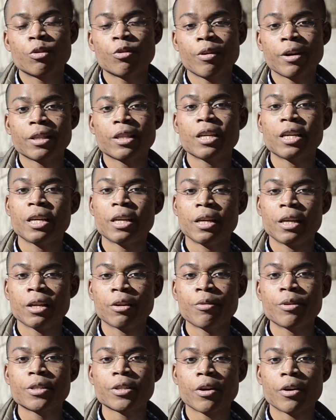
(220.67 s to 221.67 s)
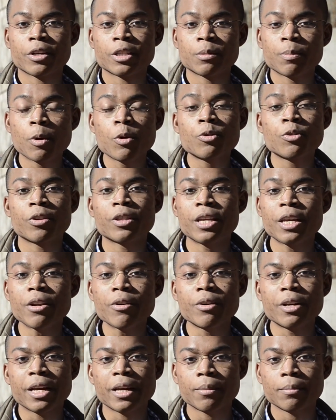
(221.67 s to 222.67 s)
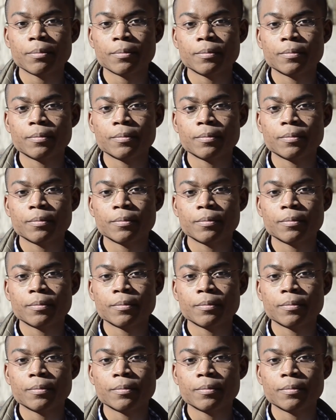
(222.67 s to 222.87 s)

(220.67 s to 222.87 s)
greatly increase our exposure on the internet.